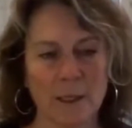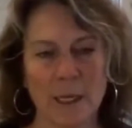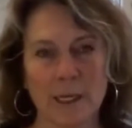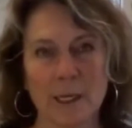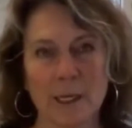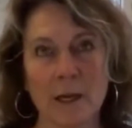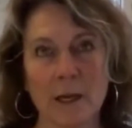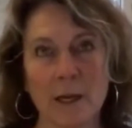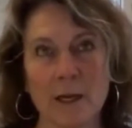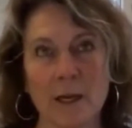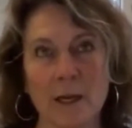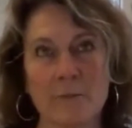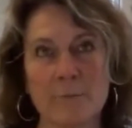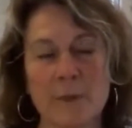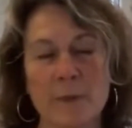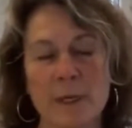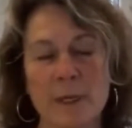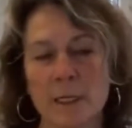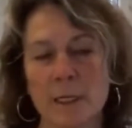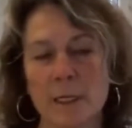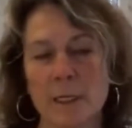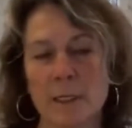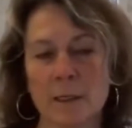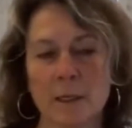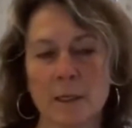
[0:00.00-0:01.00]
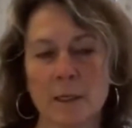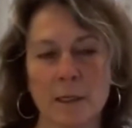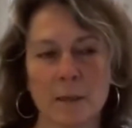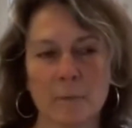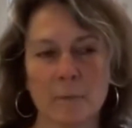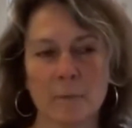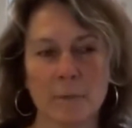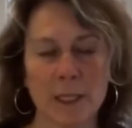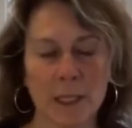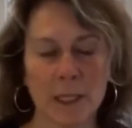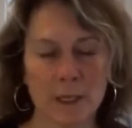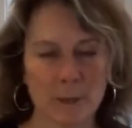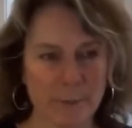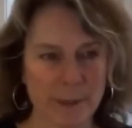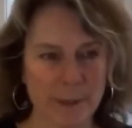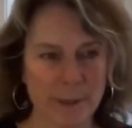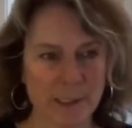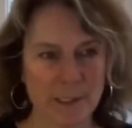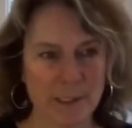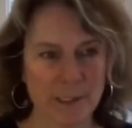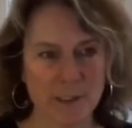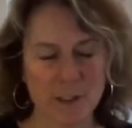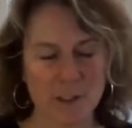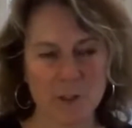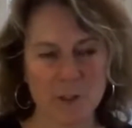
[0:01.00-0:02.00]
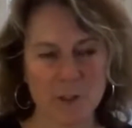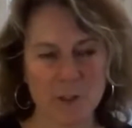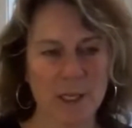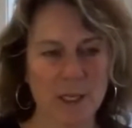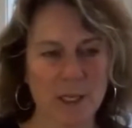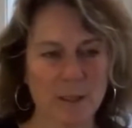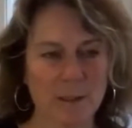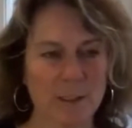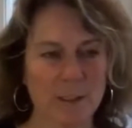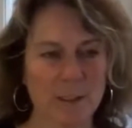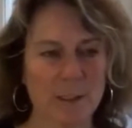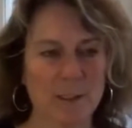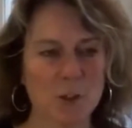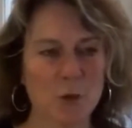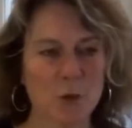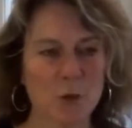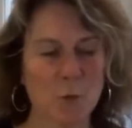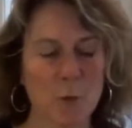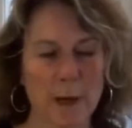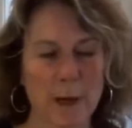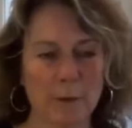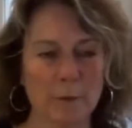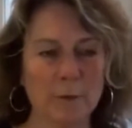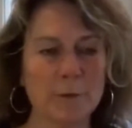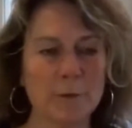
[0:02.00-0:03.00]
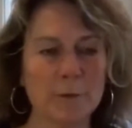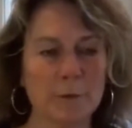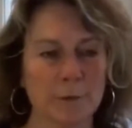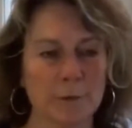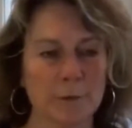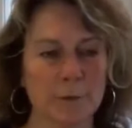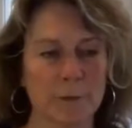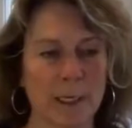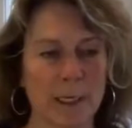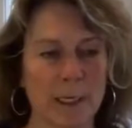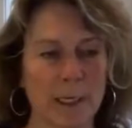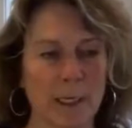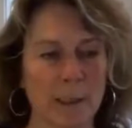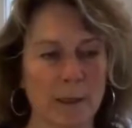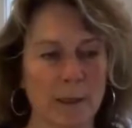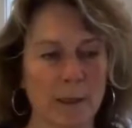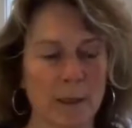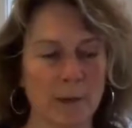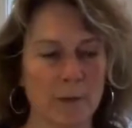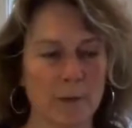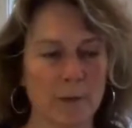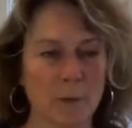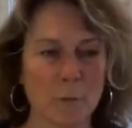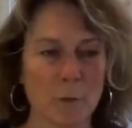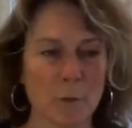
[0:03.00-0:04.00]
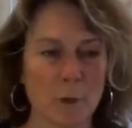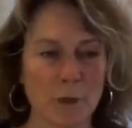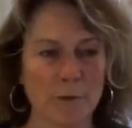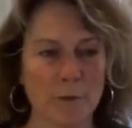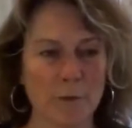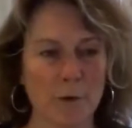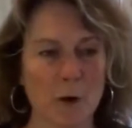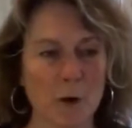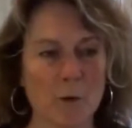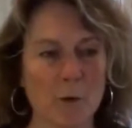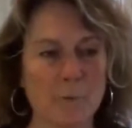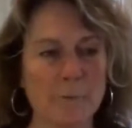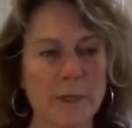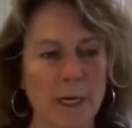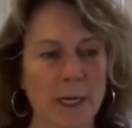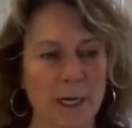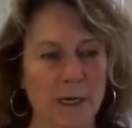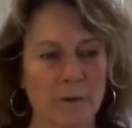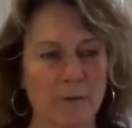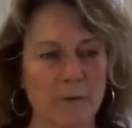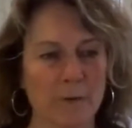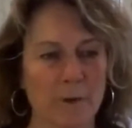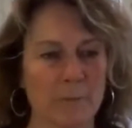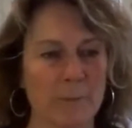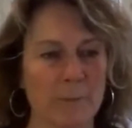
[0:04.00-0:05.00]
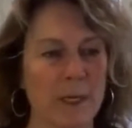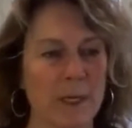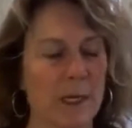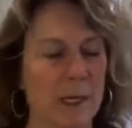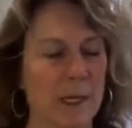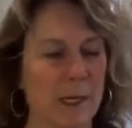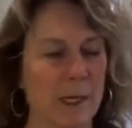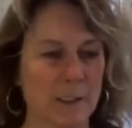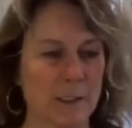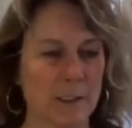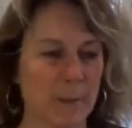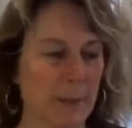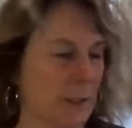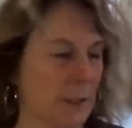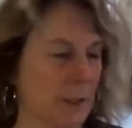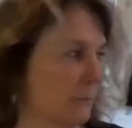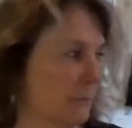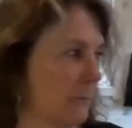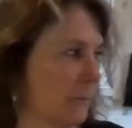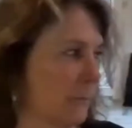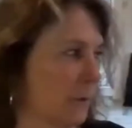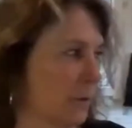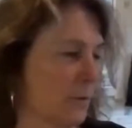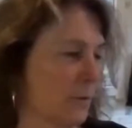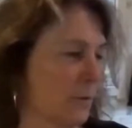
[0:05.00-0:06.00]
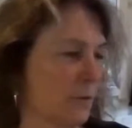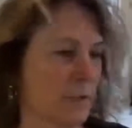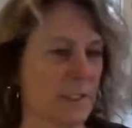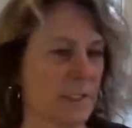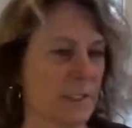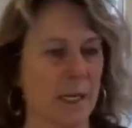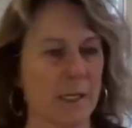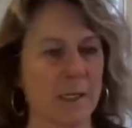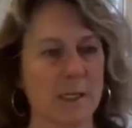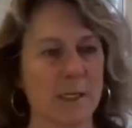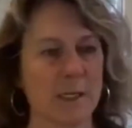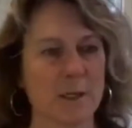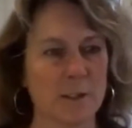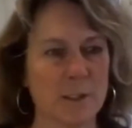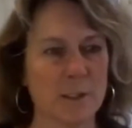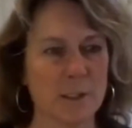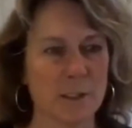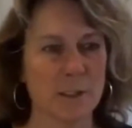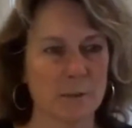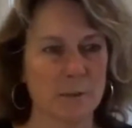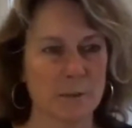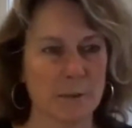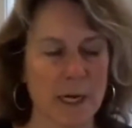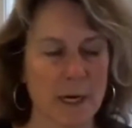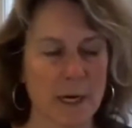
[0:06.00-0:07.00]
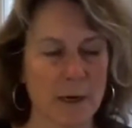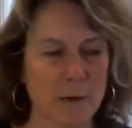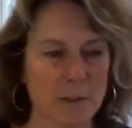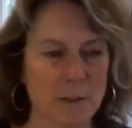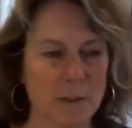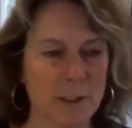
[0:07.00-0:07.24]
And I've been cloud-based since 2012, and the work for home gig for me has been over 10 years now.